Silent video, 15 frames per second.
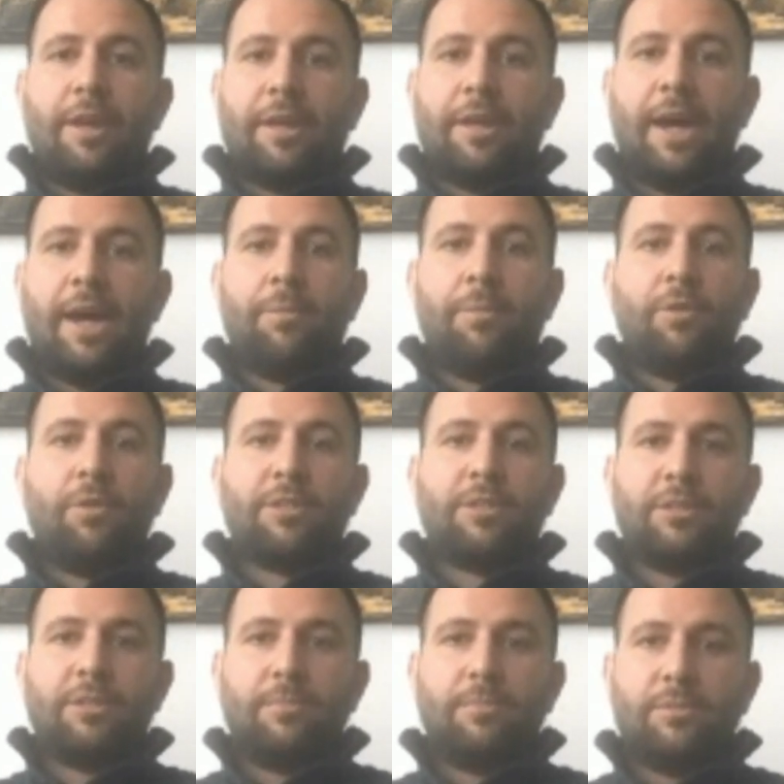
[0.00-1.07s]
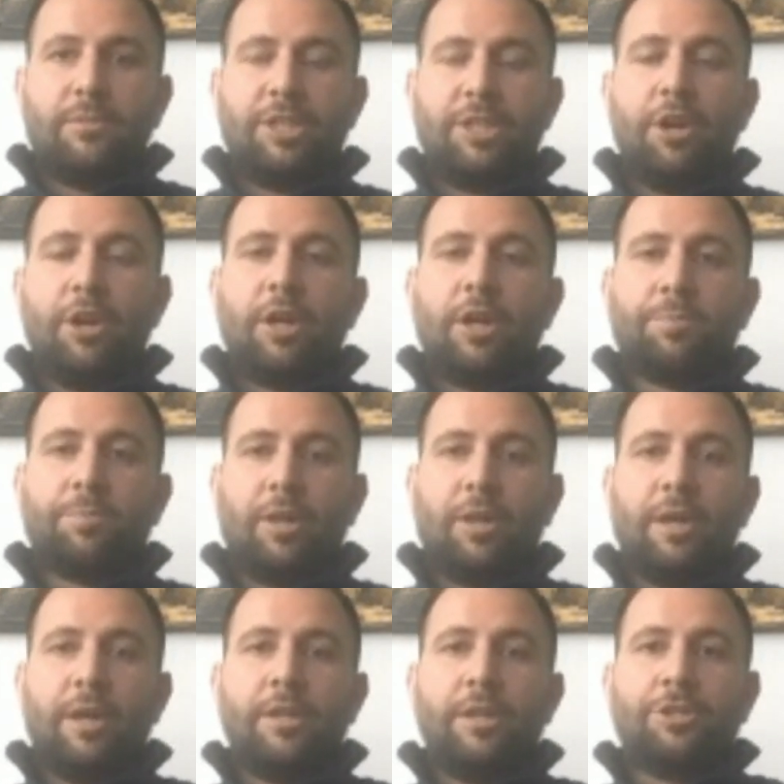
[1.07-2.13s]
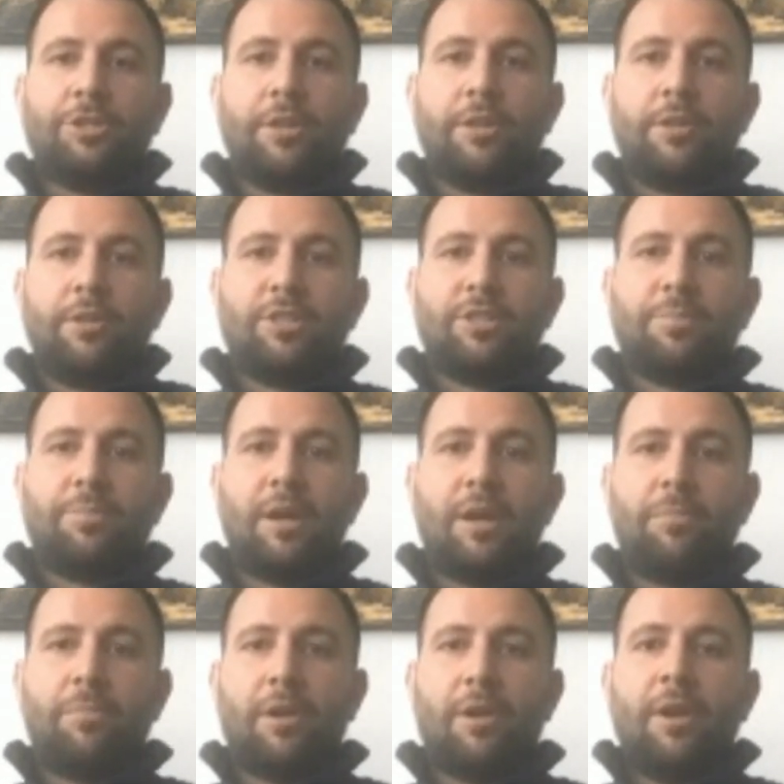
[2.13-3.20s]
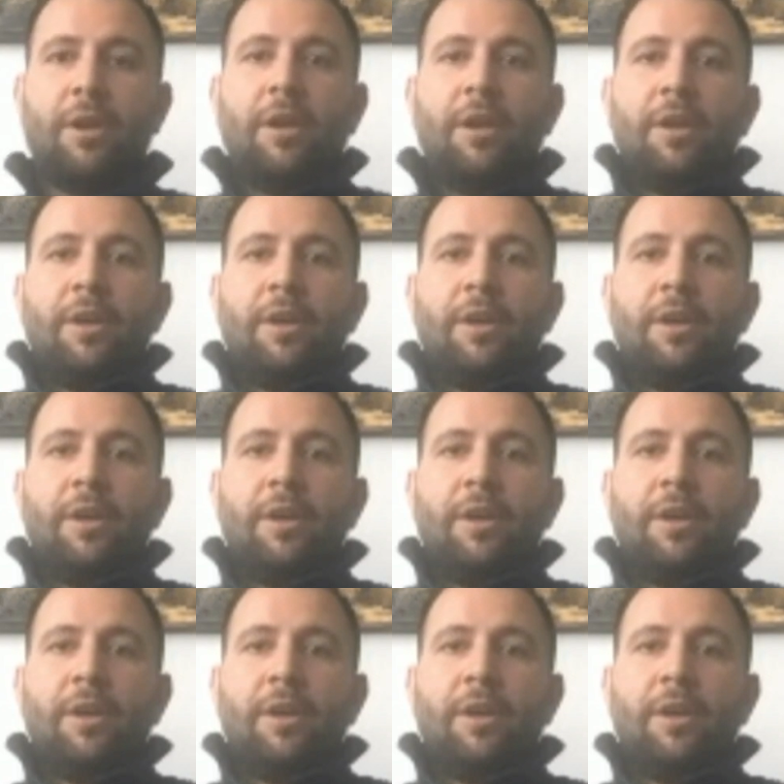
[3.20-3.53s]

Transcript: the Cowboys and Seahawks played each other in September.